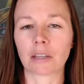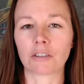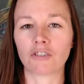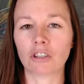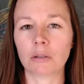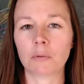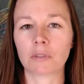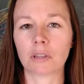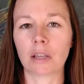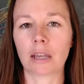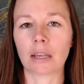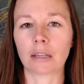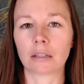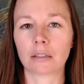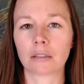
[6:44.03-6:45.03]
Like
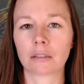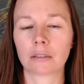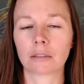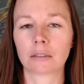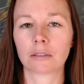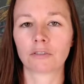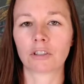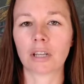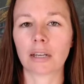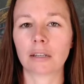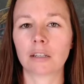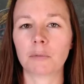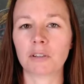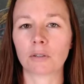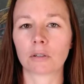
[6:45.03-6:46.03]
she
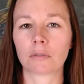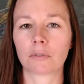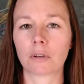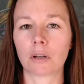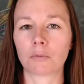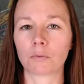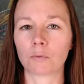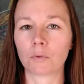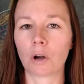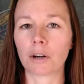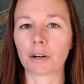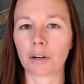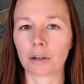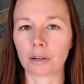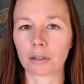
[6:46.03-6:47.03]
tended to be sort of a
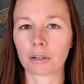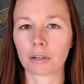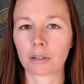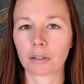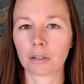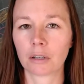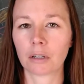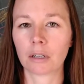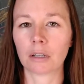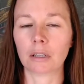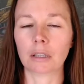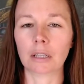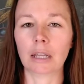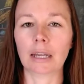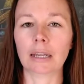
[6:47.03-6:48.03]
runner,
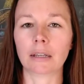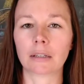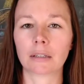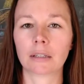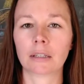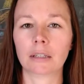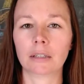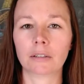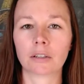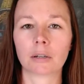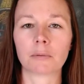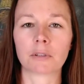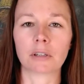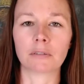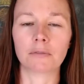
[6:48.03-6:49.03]
like in
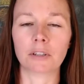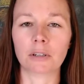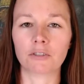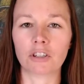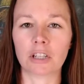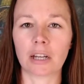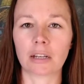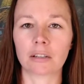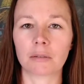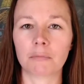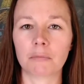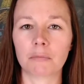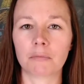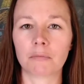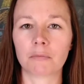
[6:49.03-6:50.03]
terms of, you know, she tended
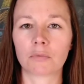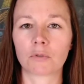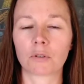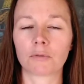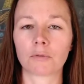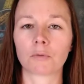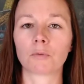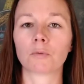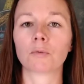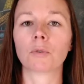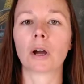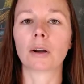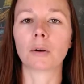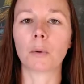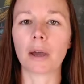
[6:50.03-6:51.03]
to sort of
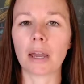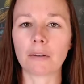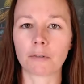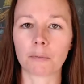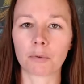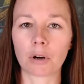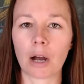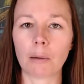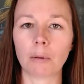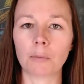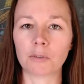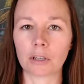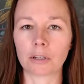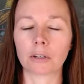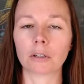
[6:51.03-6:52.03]
run away from
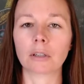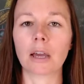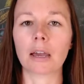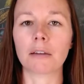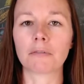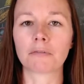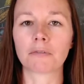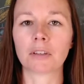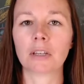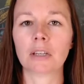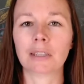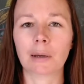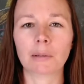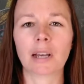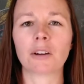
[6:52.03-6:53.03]
problems in her life.
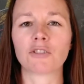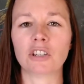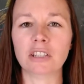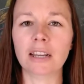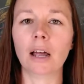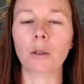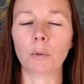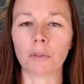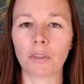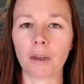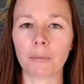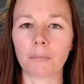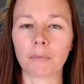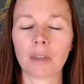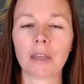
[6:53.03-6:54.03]
That was how she dealt with
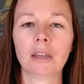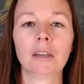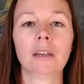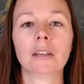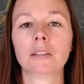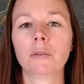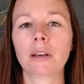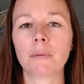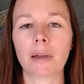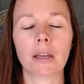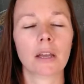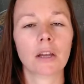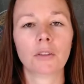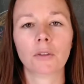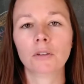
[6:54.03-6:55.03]
them. So
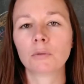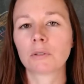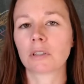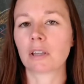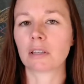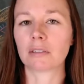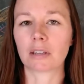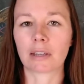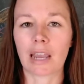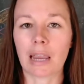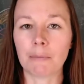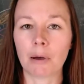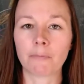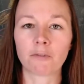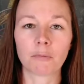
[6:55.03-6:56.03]
anyway, those were things that
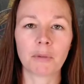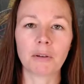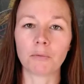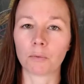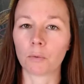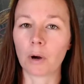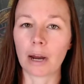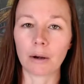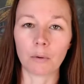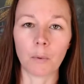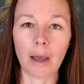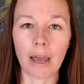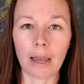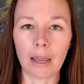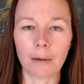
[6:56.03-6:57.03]
came up for me right
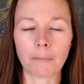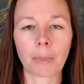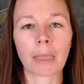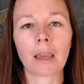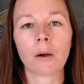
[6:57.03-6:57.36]
away.